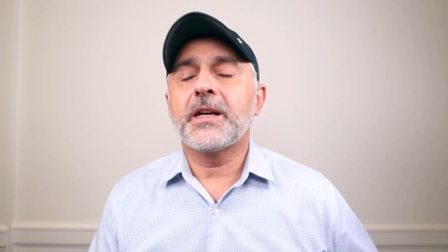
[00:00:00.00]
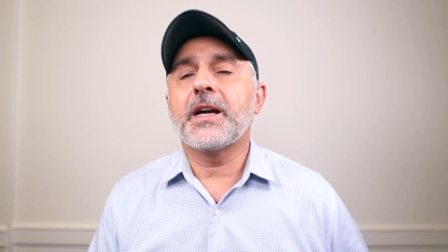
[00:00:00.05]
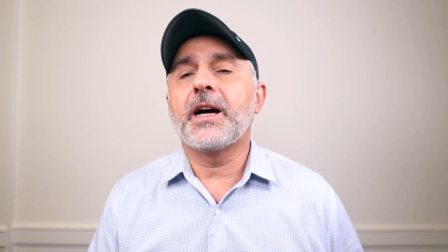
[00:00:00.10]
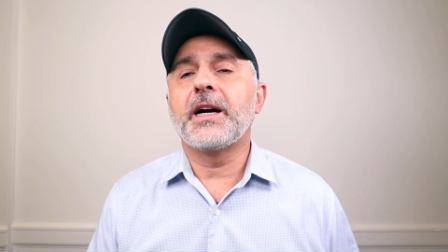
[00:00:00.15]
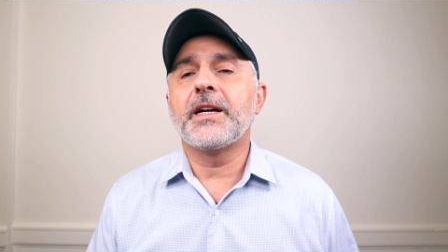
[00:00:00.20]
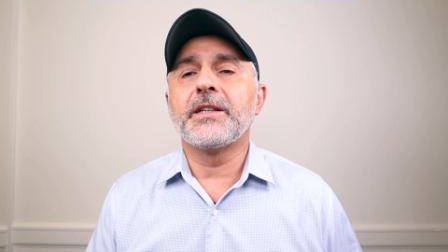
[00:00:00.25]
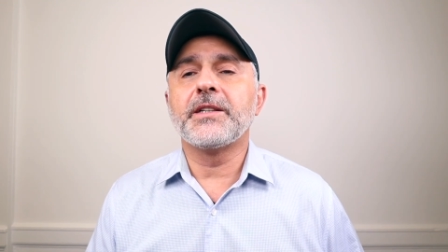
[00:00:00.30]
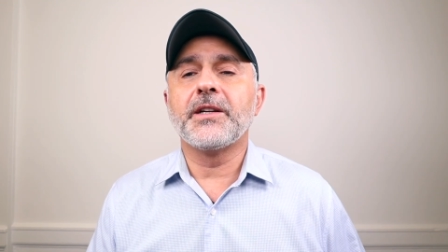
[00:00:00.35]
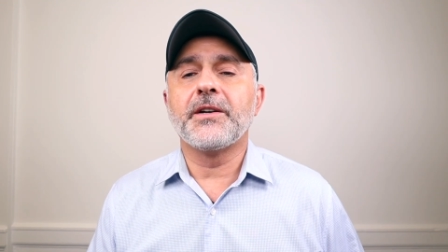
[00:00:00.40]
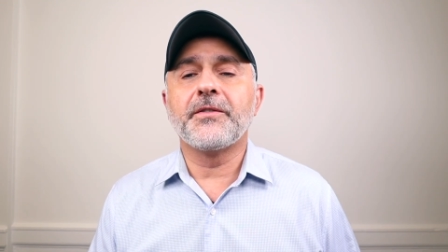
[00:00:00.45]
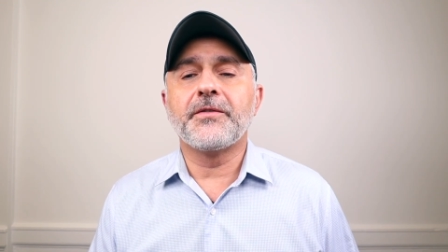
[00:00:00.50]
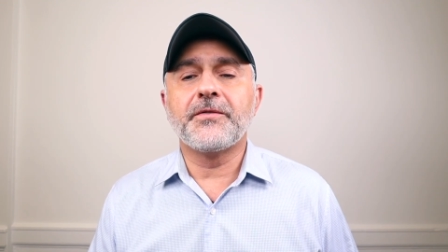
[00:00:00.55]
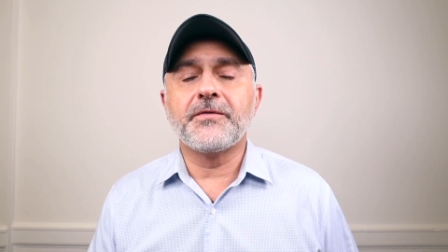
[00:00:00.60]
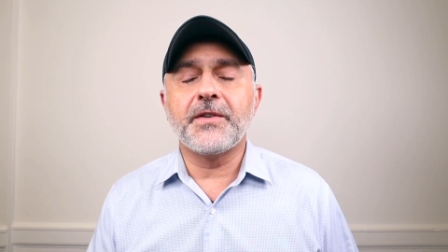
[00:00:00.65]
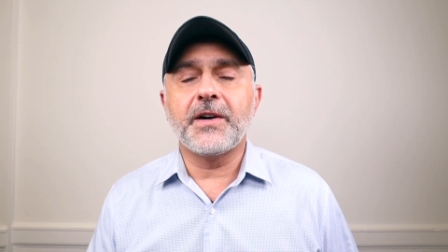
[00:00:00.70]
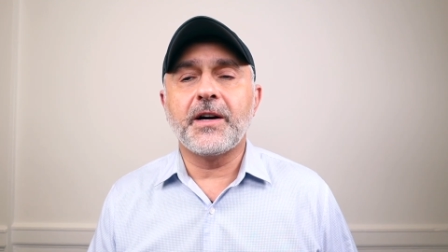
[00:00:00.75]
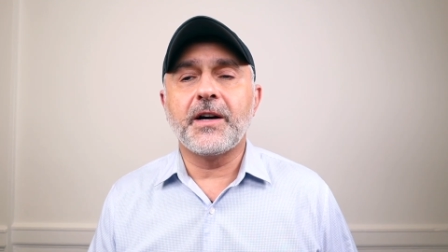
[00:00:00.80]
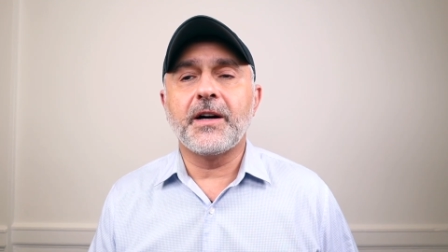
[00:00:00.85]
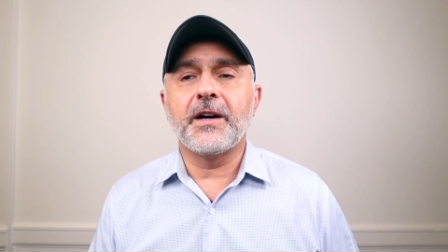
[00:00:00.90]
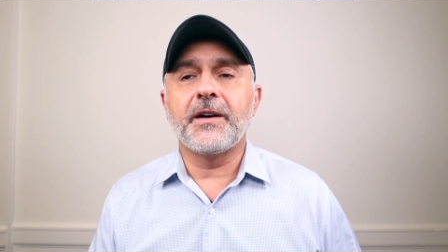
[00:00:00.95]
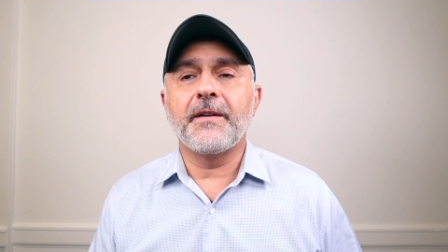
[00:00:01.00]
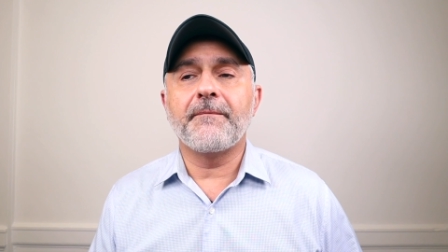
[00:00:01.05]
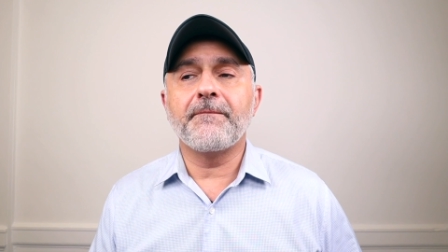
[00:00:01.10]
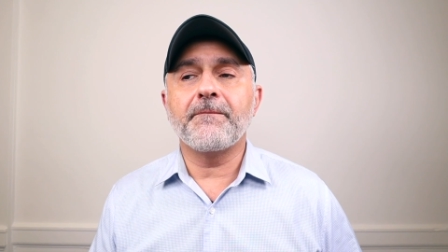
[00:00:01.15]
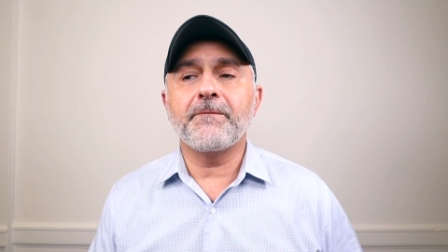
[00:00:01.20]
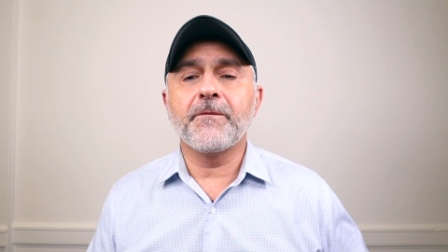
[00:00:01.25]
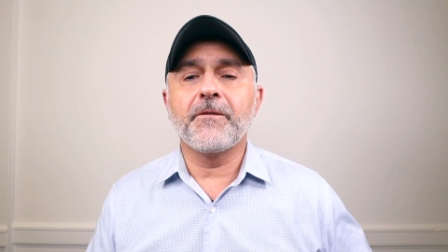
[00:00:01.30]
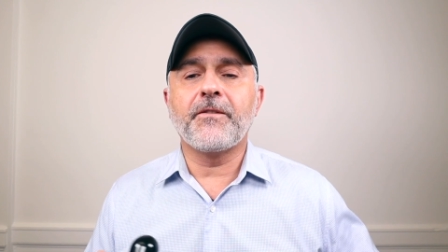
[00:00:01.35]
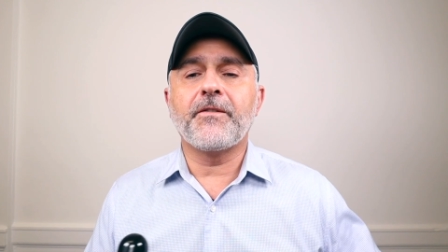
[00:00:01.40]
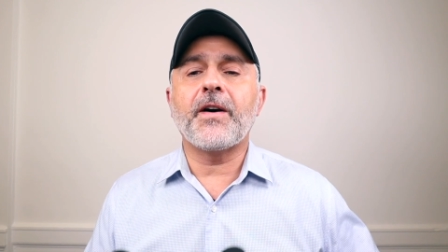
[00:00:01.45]
kind of uh,
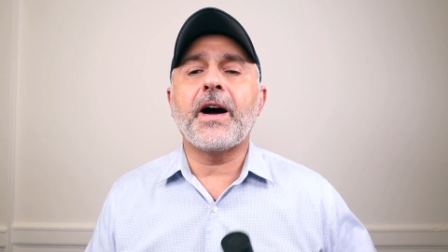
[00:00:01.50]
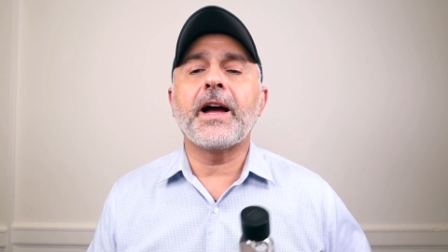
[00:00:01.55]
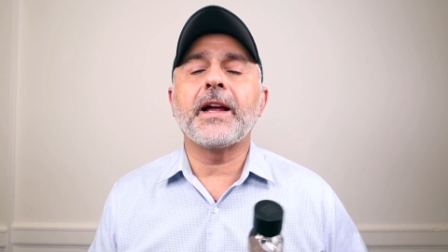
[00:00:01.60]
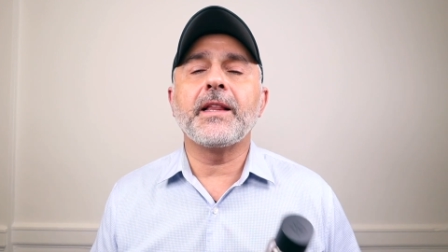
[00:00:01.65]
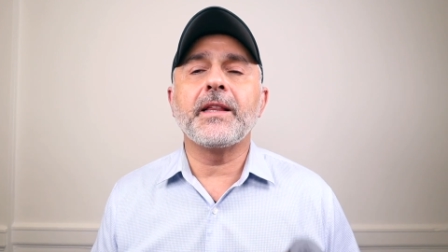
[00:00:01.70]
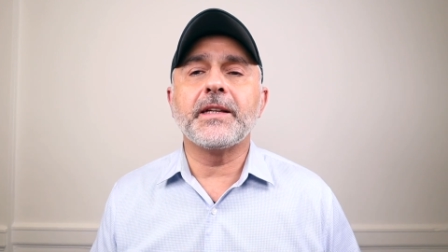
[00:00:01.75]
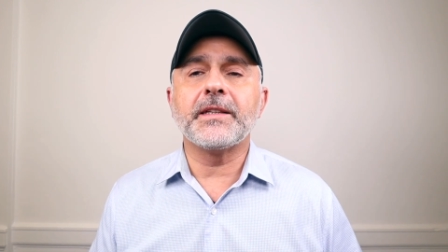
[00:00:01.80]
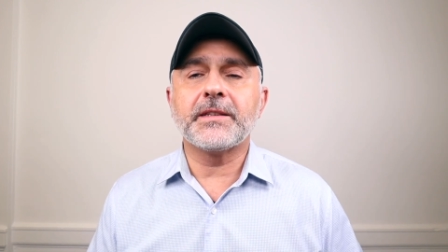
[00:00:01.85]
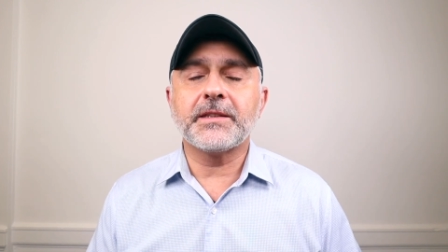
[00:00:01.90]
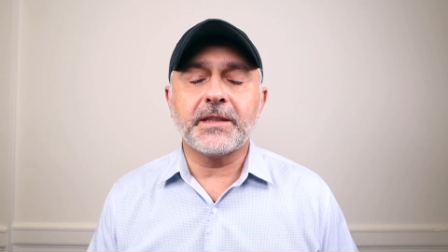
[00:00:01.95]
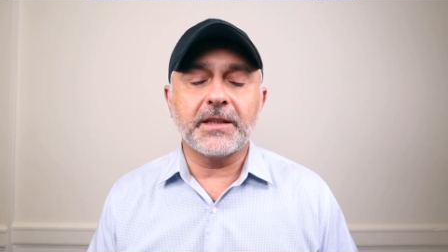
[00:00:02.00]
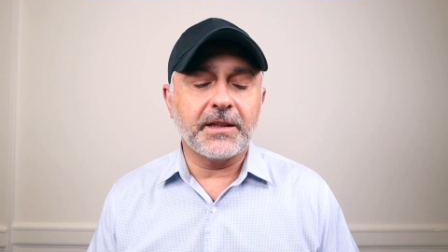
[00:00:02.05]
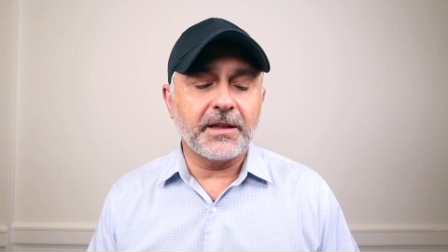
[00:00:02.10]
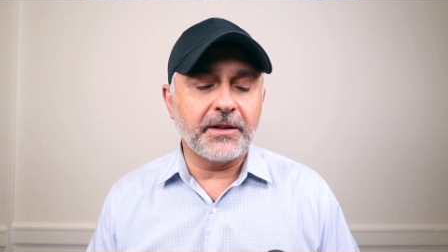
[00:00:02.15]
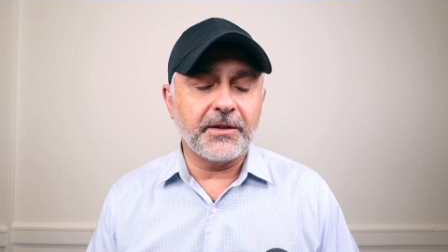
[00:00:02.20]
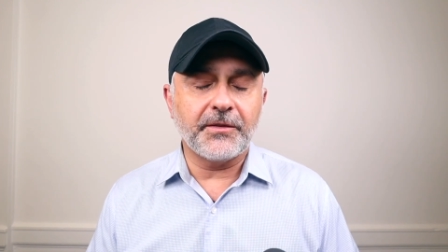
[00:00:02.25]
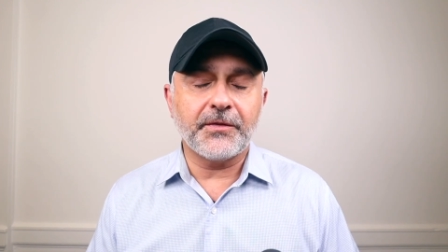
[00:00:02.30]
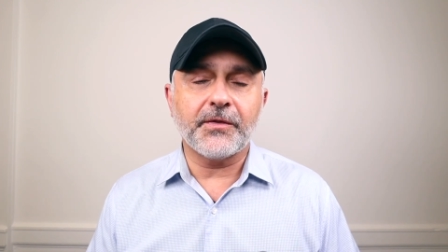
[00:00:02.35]
violet uh,